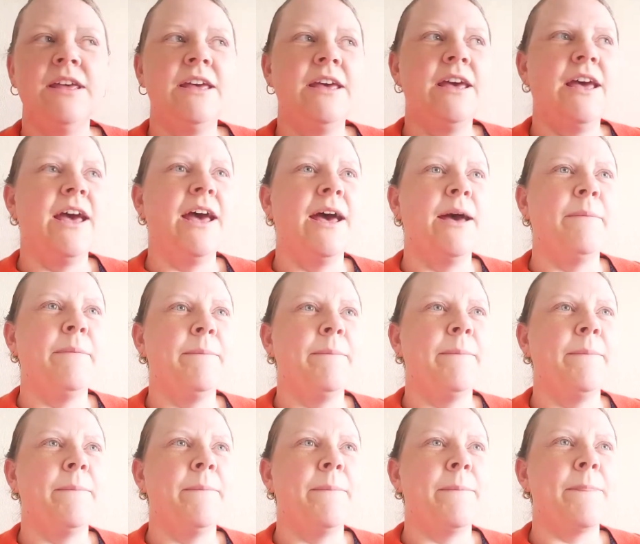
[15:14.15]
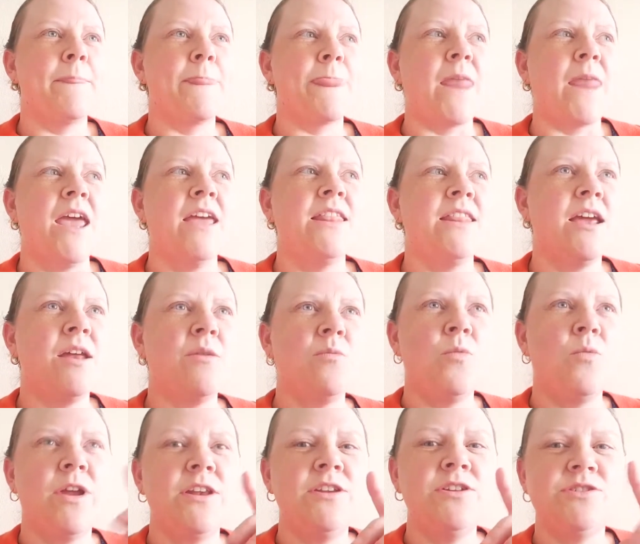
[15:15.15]
Um, and then
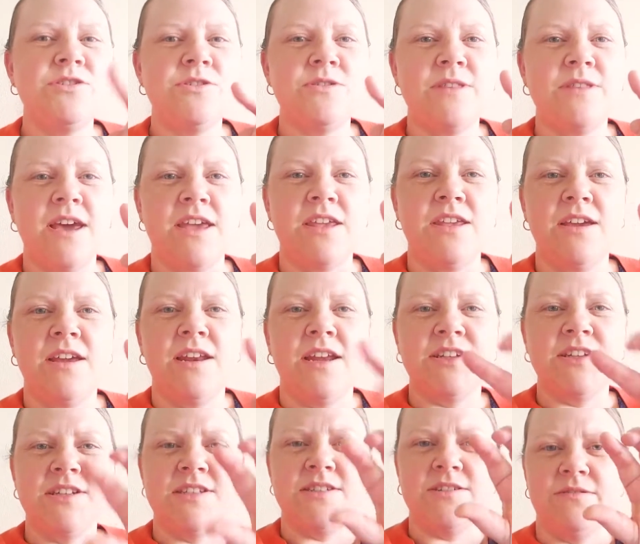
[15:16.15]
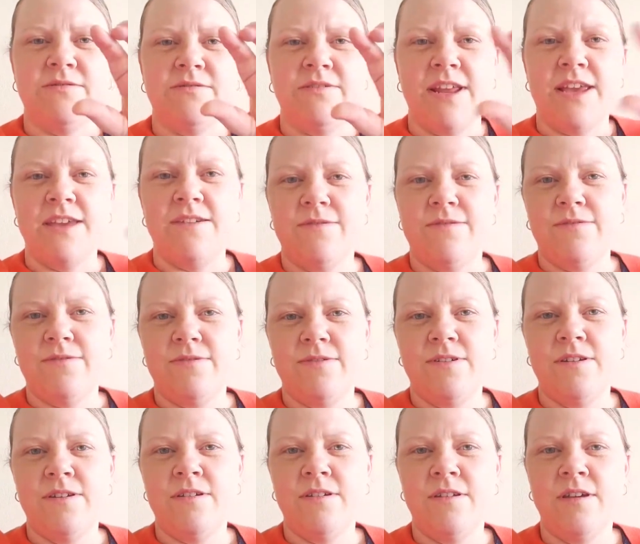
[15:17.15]
when you do that, you can actually sort of leave
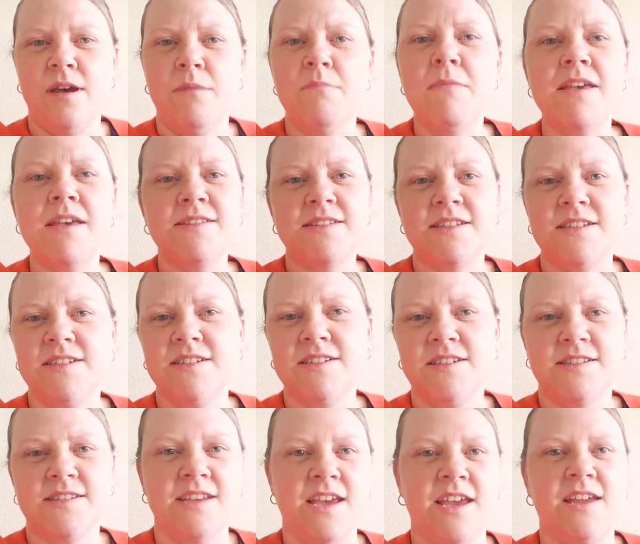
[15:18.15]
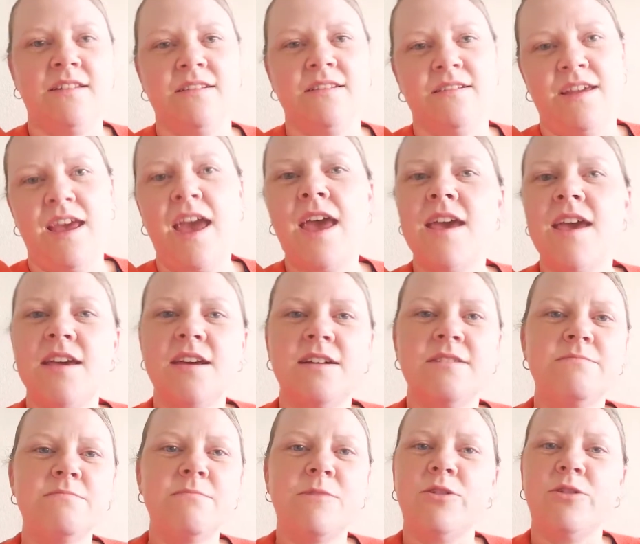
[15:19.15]
a message to say, you know, hey,
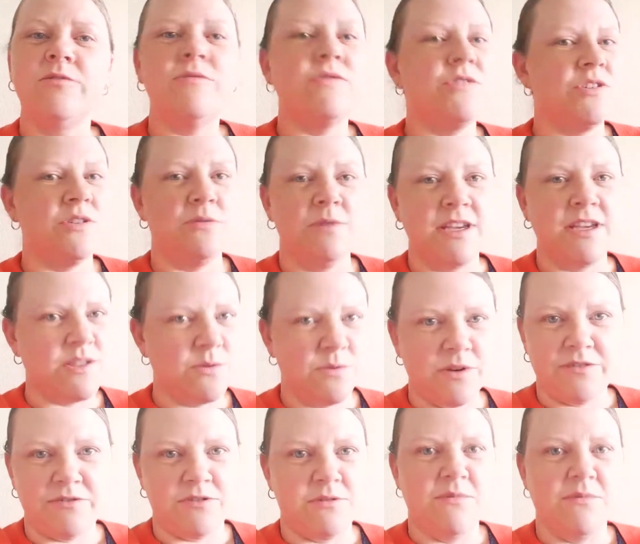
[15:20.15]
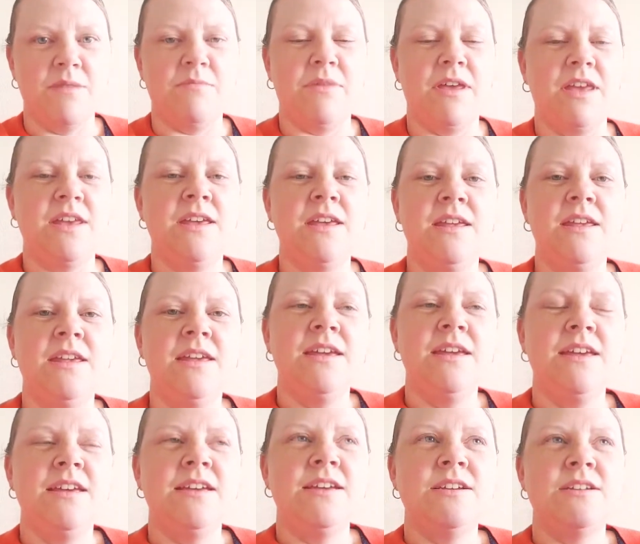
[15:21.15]
I'm gone for two weeks or whatever it might be.
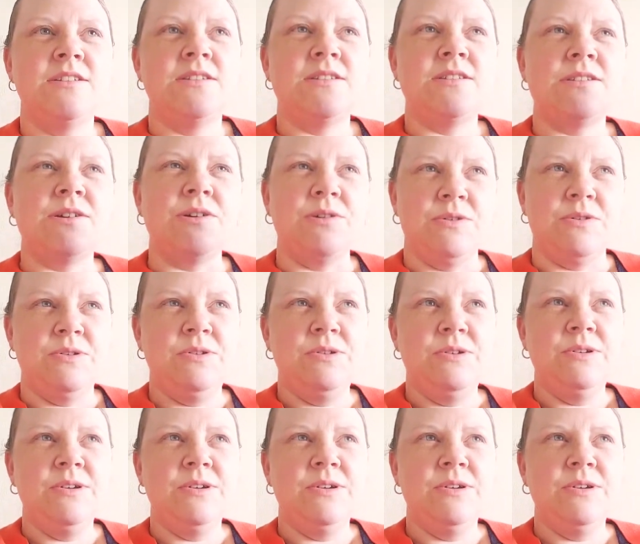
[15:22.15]
So